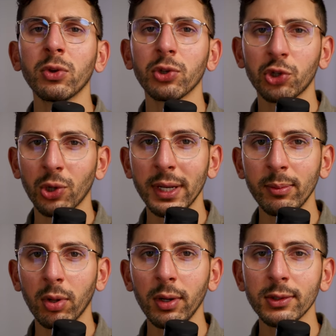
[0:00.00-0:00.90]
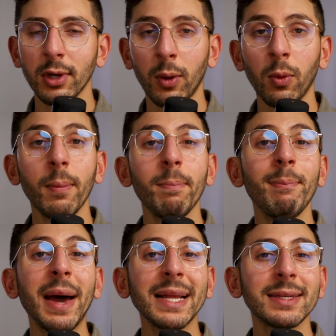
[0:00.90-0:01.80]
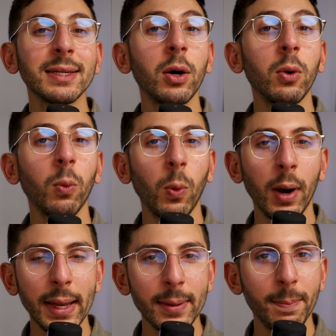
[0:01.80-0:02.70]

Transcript: want shiny blocks, I want matte white